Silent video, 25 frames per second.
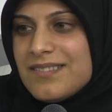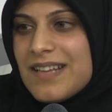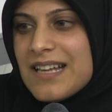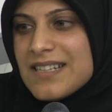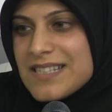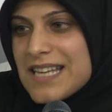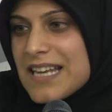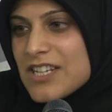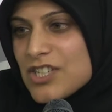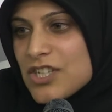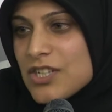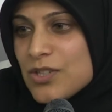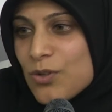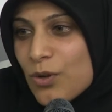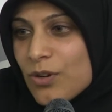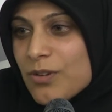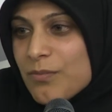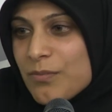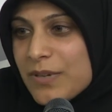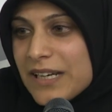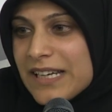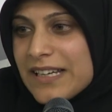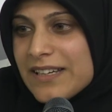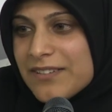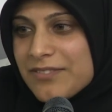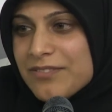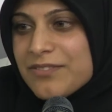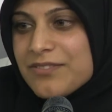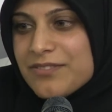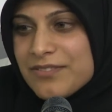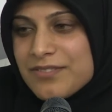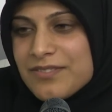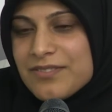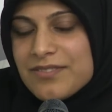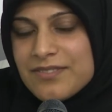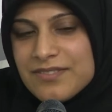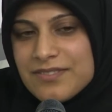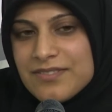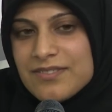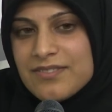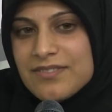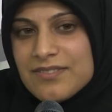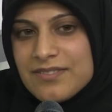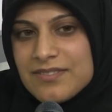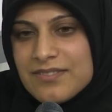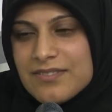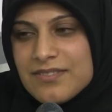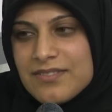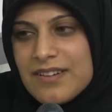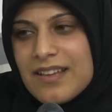that's actually non-belief.
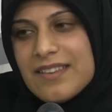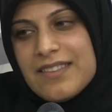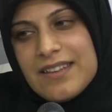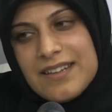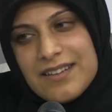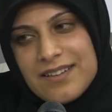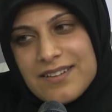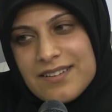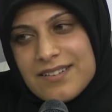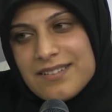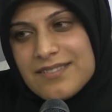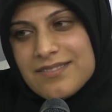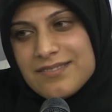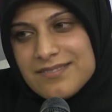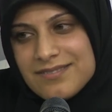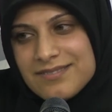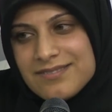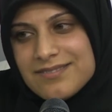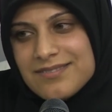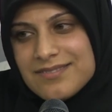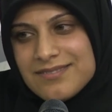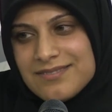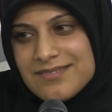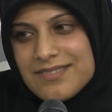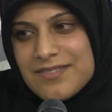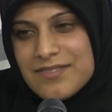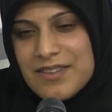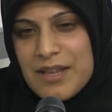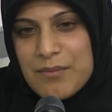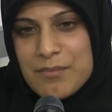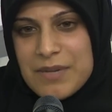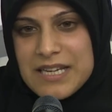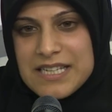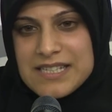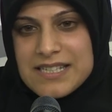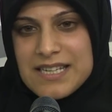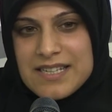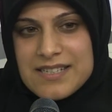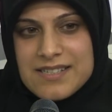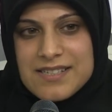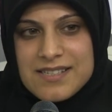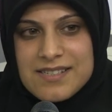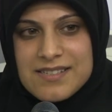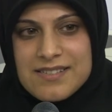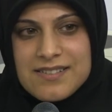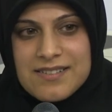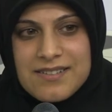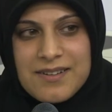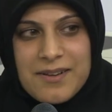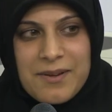I think that makes
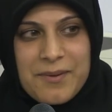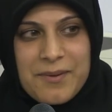sense.